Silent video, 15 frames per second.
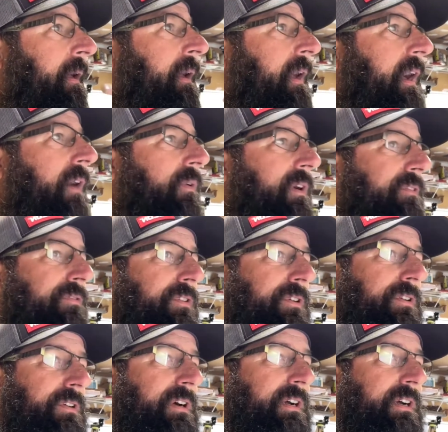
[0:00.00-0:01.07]

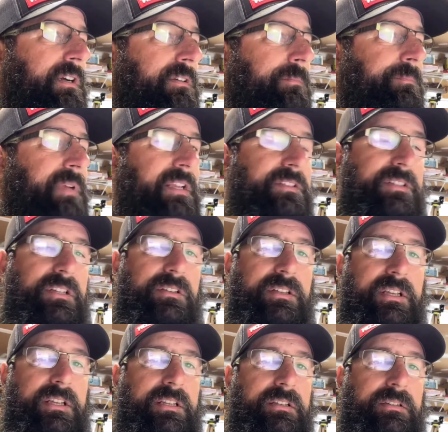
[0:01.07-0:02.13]
however, uh,
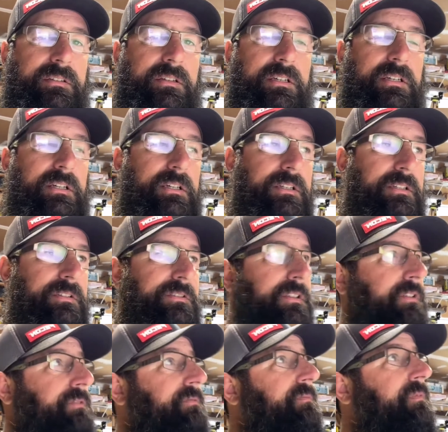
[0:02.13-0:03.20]
basically uh, it's a,